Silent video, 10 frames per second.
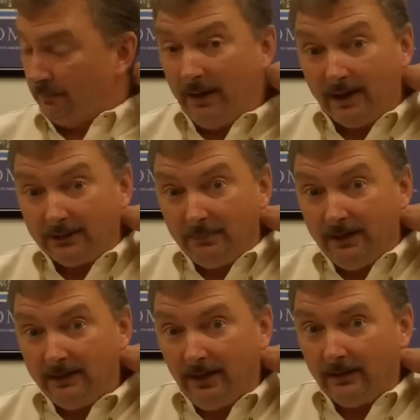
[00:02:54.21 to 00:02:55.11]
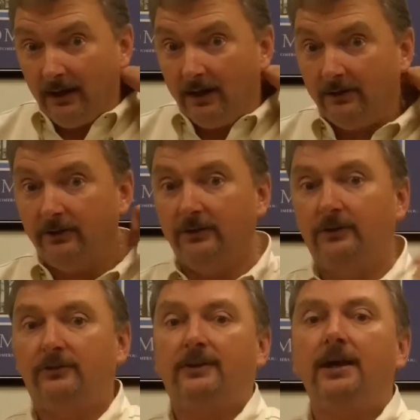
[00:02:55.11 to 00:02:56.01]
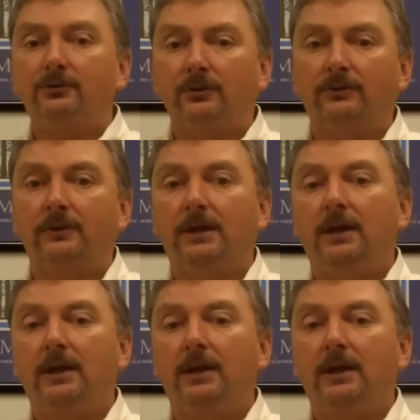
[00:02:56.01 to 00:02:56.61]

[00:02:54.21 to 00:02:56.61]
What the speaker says: back depending on your schedules,